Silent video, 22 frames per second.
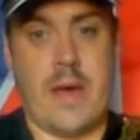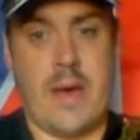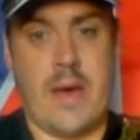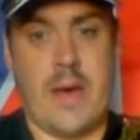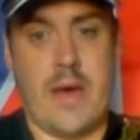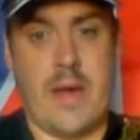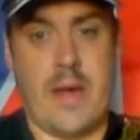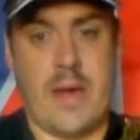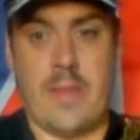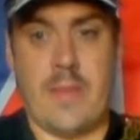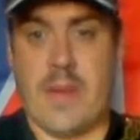
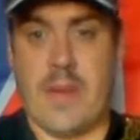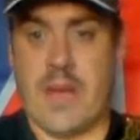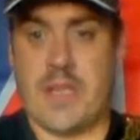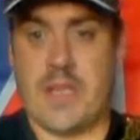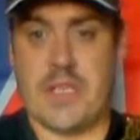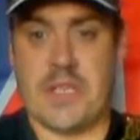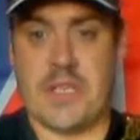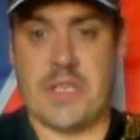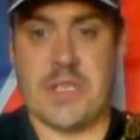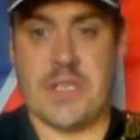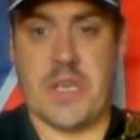Any
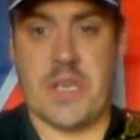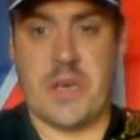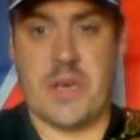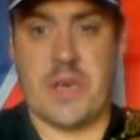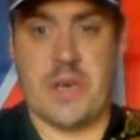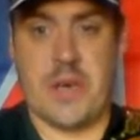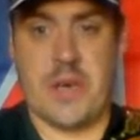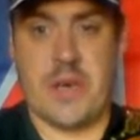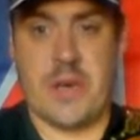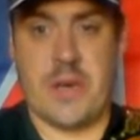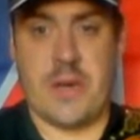matches that
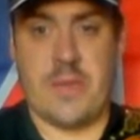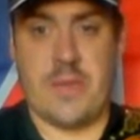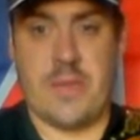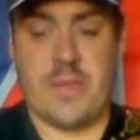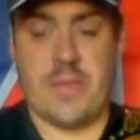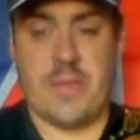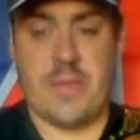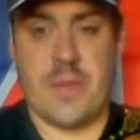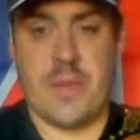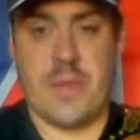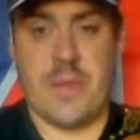
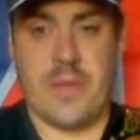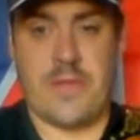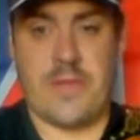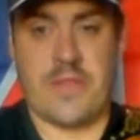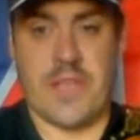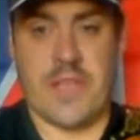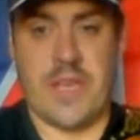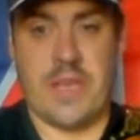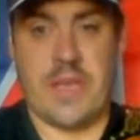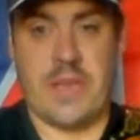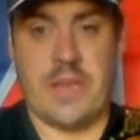you've
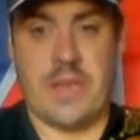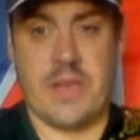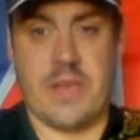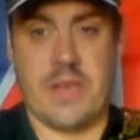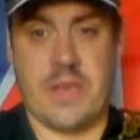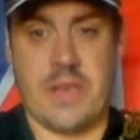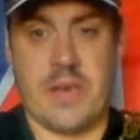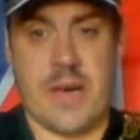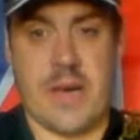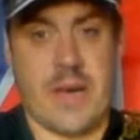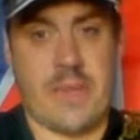seen
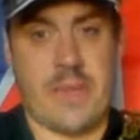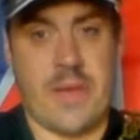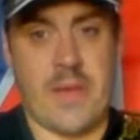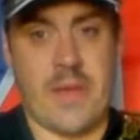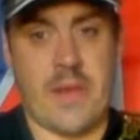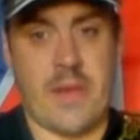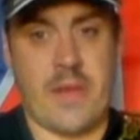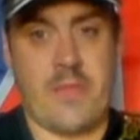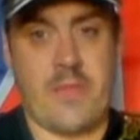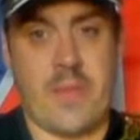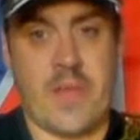that I may
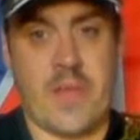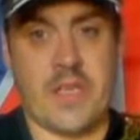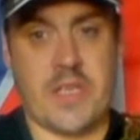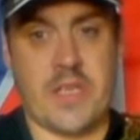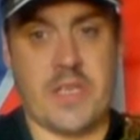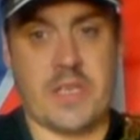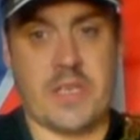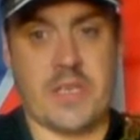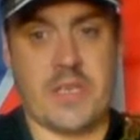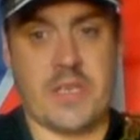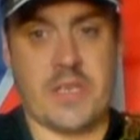not have
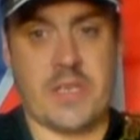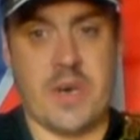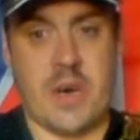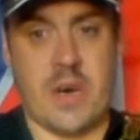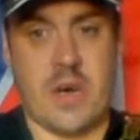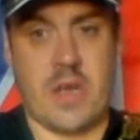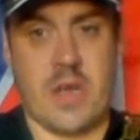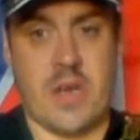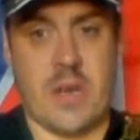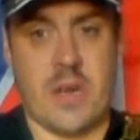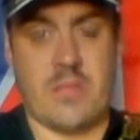mentioned,
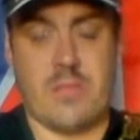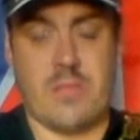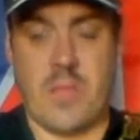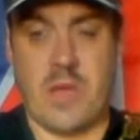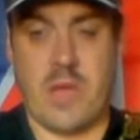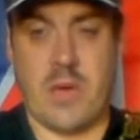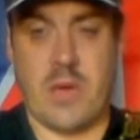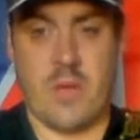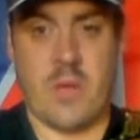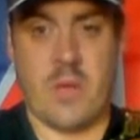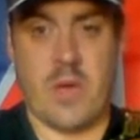or
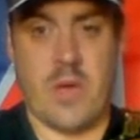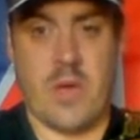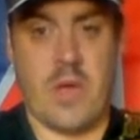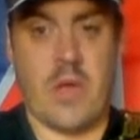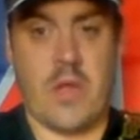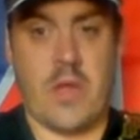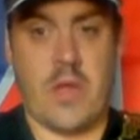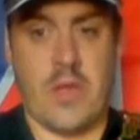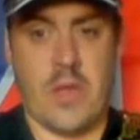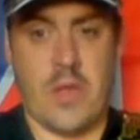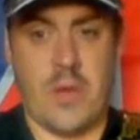
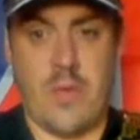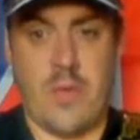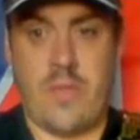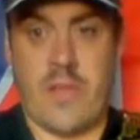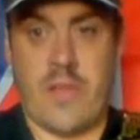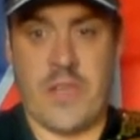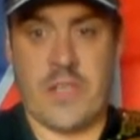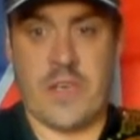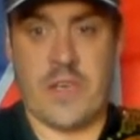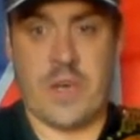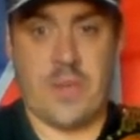you've
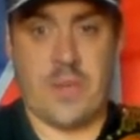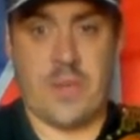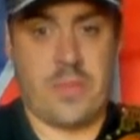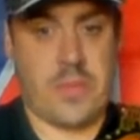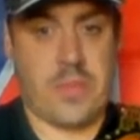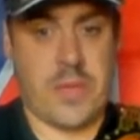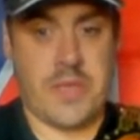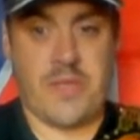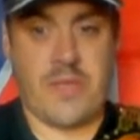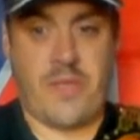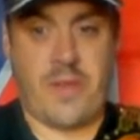enjoyed,
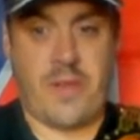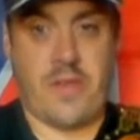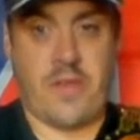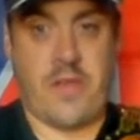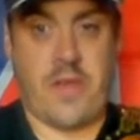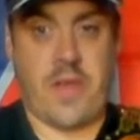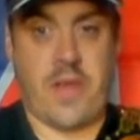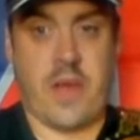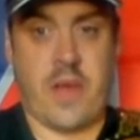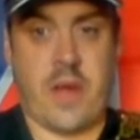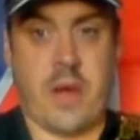please feel
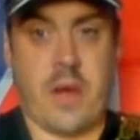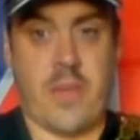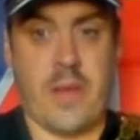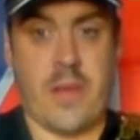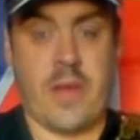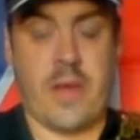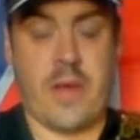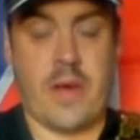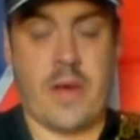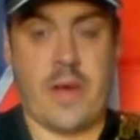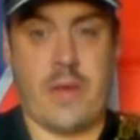free to
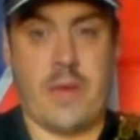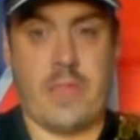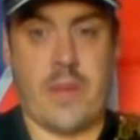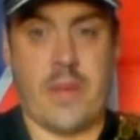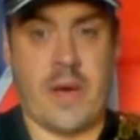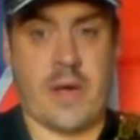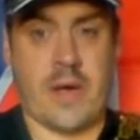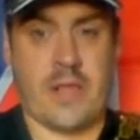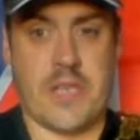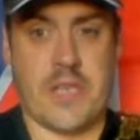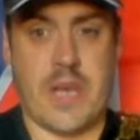comment.
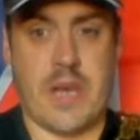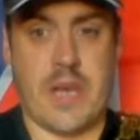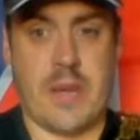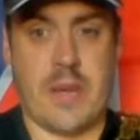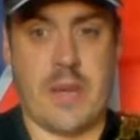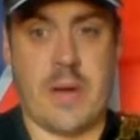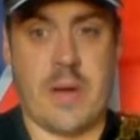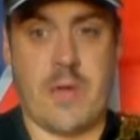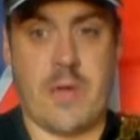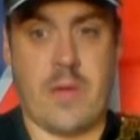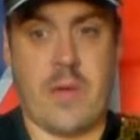I'll check
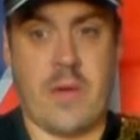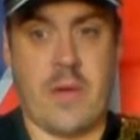them out.